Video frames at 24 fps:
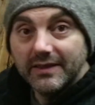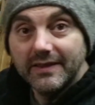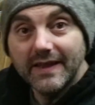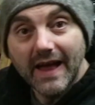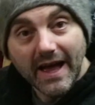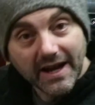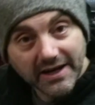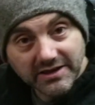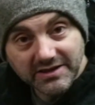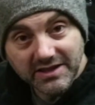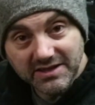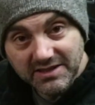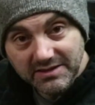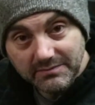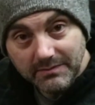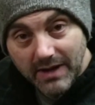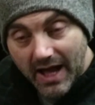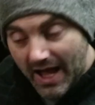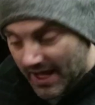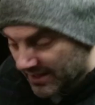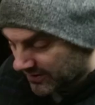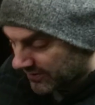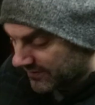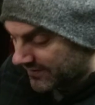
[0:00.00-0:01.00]
that it doesn't
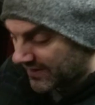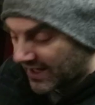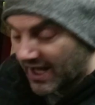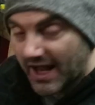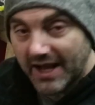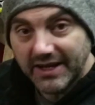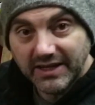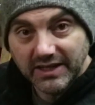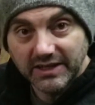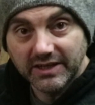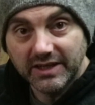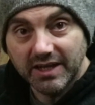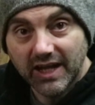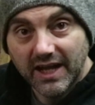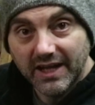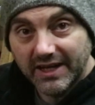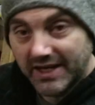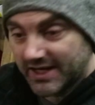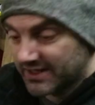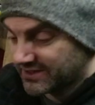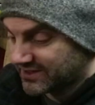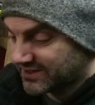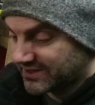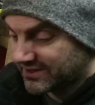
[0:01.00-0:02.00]
matter, that I could
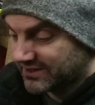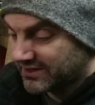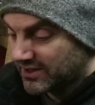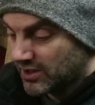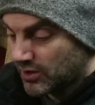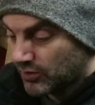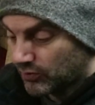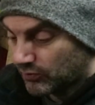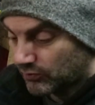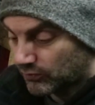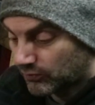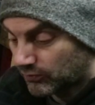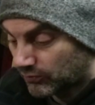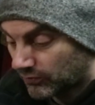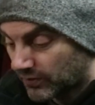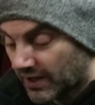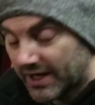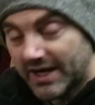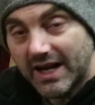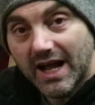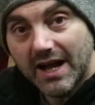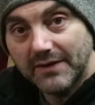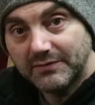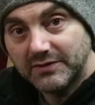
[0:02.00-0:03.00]
cut it
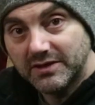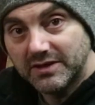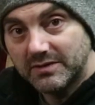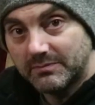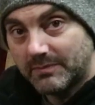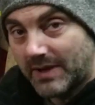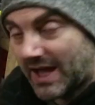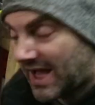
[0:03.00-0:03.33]
right after the